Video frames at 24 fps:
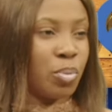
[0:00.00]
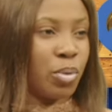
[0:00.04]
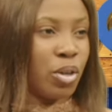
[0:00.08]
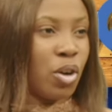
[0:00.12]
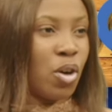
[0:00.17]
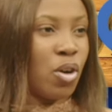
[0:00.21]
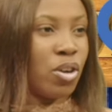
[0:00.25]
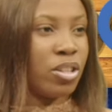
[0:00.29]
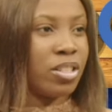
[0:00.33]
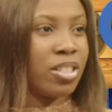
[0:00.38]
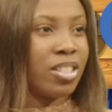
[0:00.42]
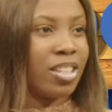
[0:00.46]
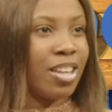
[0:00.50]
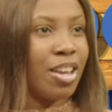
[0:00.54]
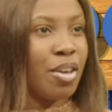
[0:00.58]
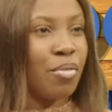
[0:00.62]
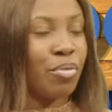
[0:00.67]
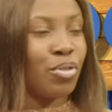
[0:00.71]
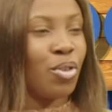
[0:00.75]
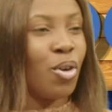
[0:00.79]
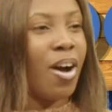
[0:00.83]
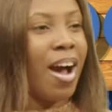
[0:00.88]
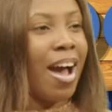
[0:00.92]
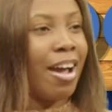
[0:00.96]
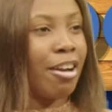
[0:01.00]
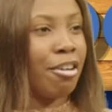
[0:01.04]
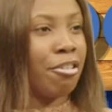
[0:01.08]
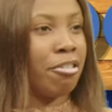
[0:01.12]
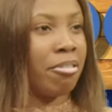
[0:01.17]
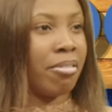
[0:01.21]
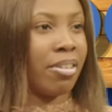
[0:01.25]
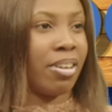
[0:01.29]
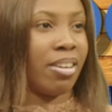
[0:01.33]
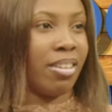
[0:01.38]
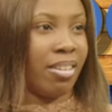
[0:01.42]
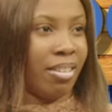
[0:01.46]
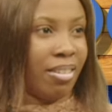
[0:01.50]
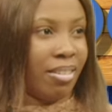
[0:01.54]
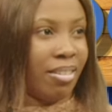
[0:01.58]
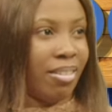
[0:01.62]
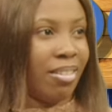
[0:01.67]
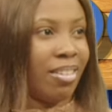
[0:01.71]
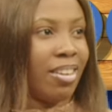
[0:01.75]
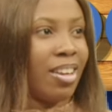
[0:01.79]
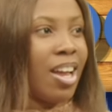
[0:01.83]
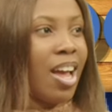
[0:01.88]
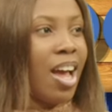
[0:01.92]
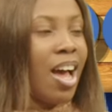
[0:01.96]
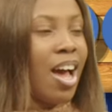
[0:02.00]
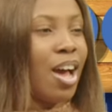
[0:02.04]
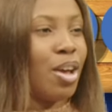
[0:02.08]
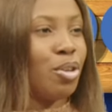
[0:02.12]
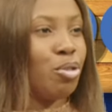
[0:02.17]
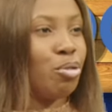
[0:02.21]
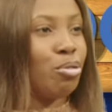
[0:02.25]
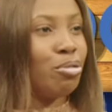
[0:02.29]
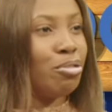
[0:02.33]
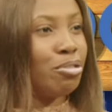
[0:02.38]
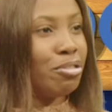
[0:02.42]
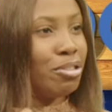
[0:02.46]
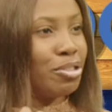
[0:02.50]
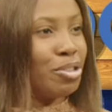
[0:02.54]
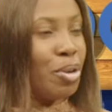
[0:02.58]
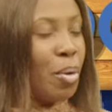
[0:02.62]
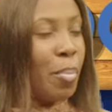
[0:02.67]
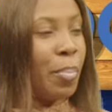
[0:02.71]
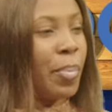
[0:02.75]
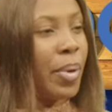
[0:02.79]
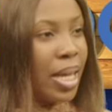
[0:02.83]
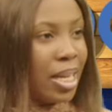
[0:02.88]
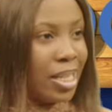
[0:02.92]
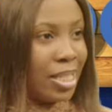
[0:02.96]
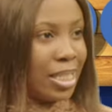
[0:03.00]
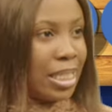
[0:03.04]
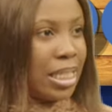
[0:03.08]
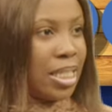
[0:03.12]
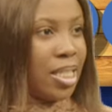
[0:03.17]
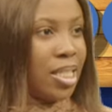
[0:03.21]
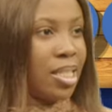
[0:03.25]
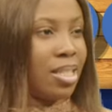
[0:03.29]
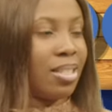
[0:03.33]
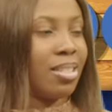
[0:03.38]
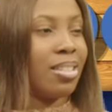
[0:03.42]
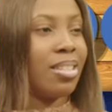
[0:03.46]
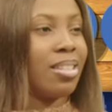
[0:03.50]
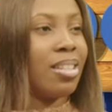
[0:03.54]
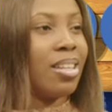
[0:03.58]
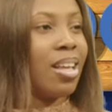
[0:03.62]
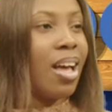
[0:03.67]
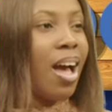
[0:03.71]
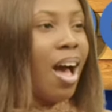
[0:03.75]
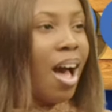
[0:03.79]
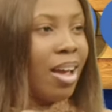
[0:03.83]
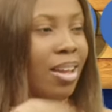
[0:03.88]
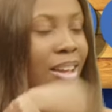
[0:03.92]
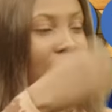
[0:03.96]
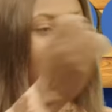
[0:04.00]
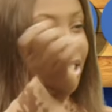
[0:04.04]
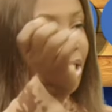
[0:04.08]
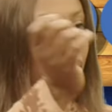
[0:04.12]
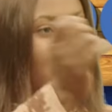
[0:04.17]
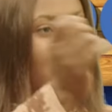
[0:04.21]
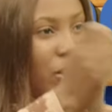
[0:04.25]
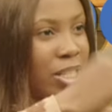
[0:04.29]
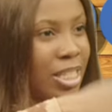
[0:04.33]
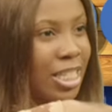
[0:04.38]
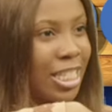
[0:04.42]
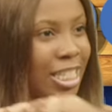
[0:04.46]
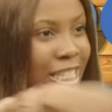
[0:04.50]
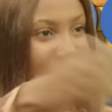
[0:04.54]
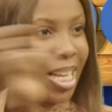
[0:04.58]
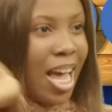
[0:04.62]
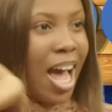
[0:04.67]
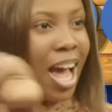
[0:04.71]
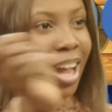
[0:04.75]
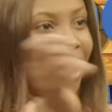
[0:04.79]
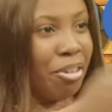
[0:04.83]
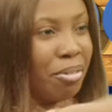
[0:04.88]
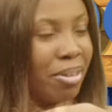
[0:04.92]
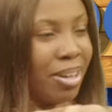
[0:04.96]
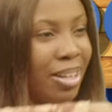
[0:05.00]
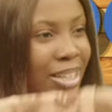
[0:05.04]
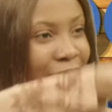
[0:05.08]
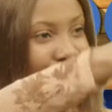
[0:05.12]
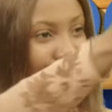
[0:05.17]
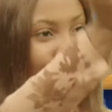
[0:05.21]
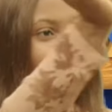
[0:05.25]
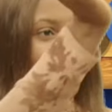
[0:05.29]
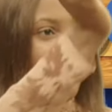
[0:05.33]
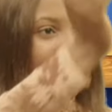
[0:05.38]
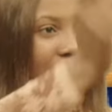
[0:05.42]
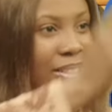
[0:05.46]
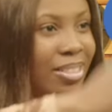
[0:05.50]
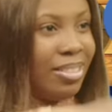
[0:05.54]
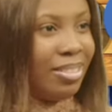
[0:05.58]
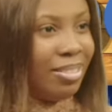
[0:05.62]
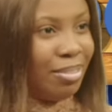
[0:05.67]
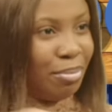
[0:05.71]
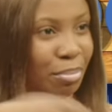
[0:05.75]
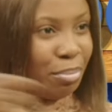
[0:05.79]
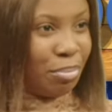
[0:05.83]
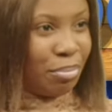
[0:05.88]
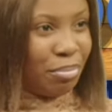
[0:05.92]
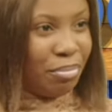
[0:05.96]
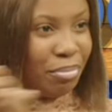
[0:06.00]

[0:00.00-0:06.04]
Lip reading: Because if you're angry and you use your paint and you're just angrily doing